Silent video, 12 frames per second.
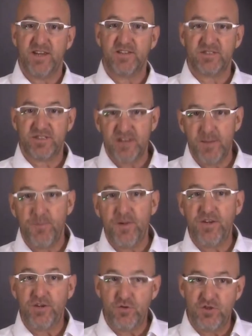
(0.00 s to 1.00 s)
is
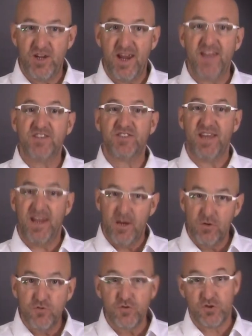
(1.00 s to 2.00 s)
simply to change the
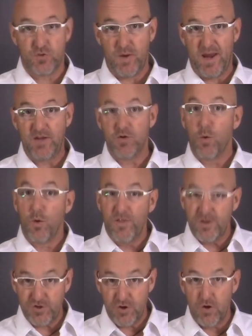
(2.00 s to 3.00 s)
interest rate or
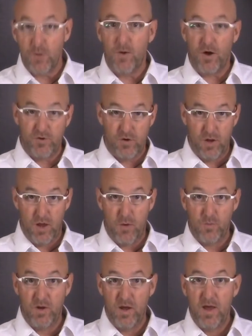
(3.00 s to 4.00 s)
the term on your
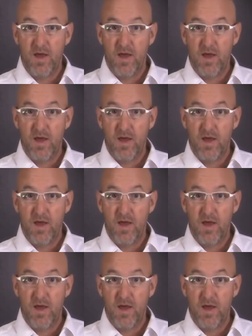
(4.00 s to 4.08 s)
loan,